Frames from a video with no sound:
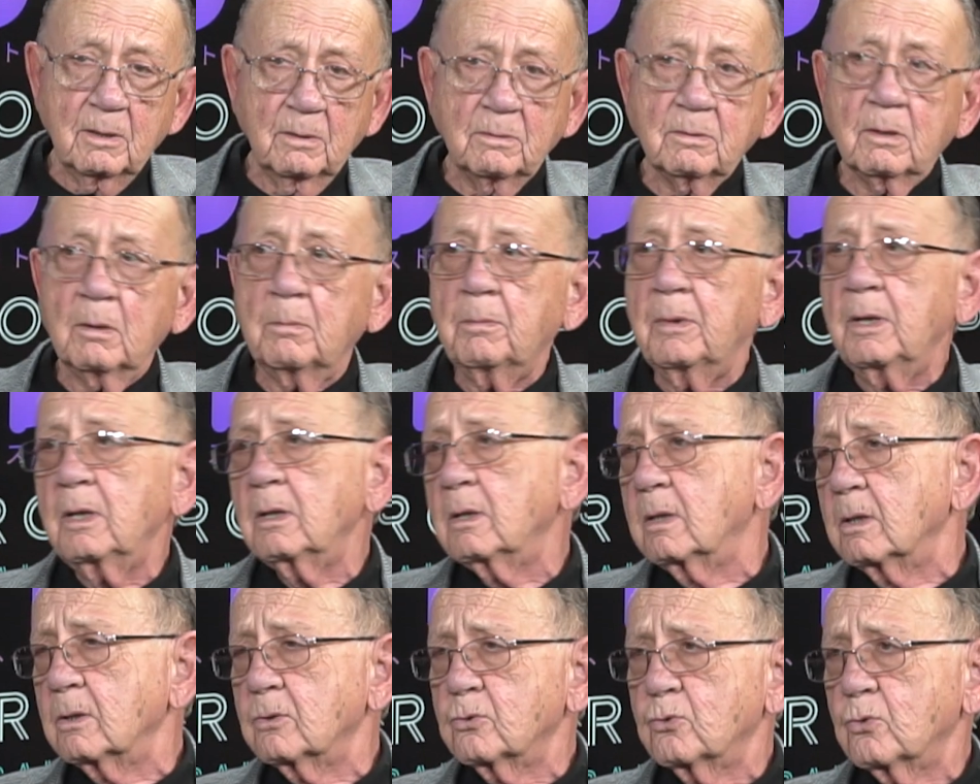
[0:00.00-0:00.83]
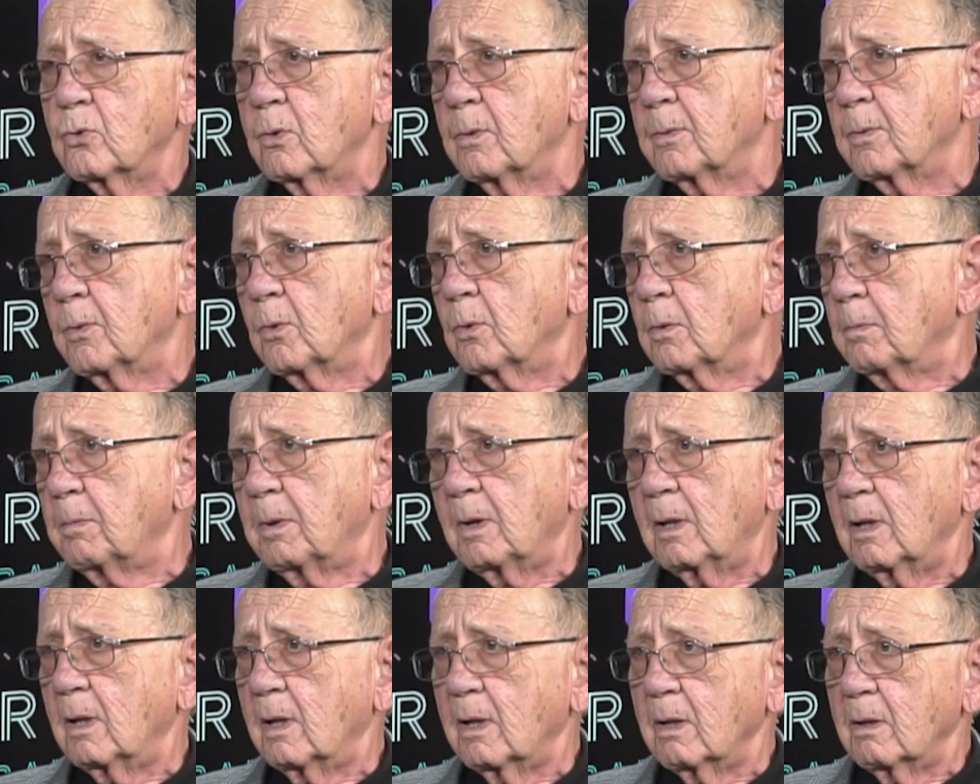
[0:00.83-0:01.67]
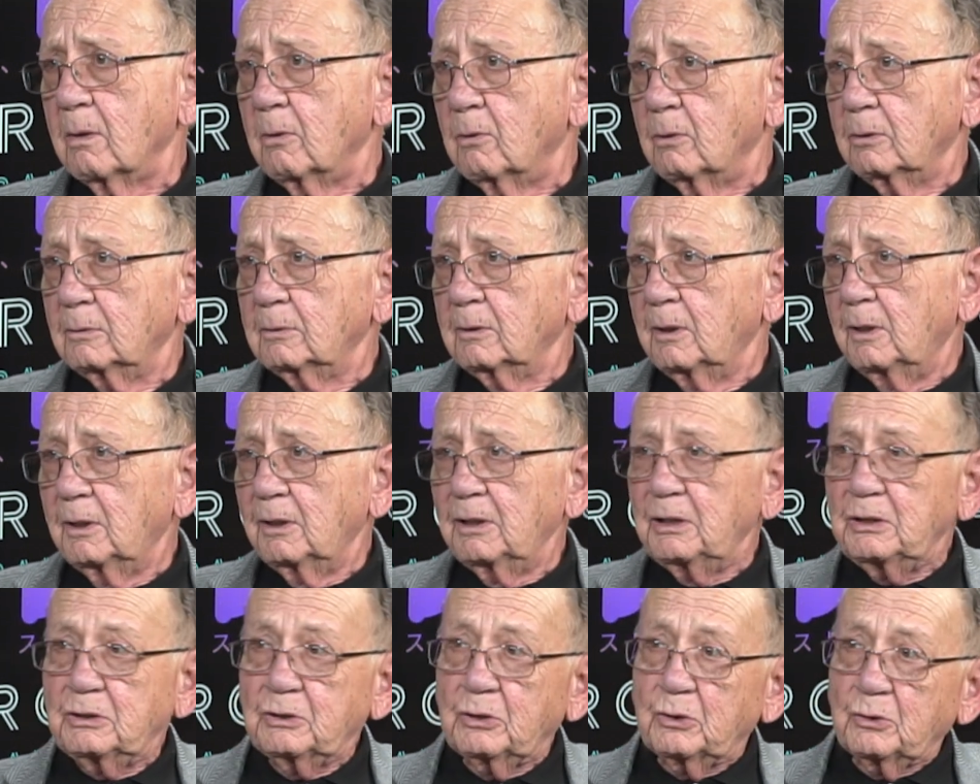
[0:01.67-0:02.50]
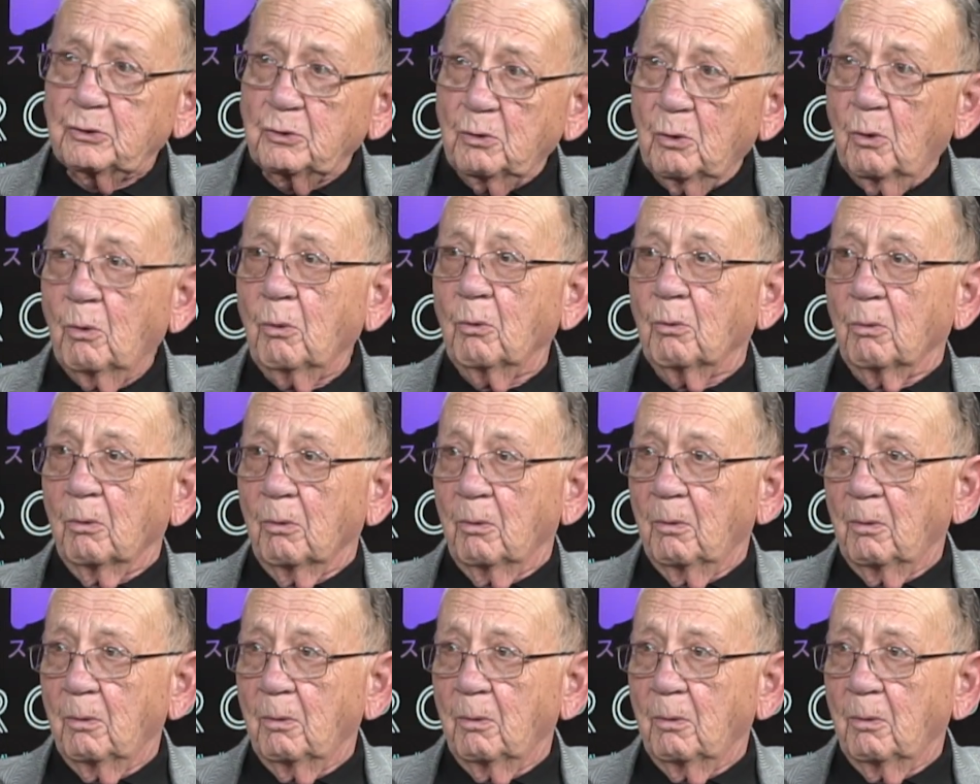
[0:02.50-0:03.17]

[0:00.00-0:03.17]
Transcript: up to be a distributor of Polygo? He says, no.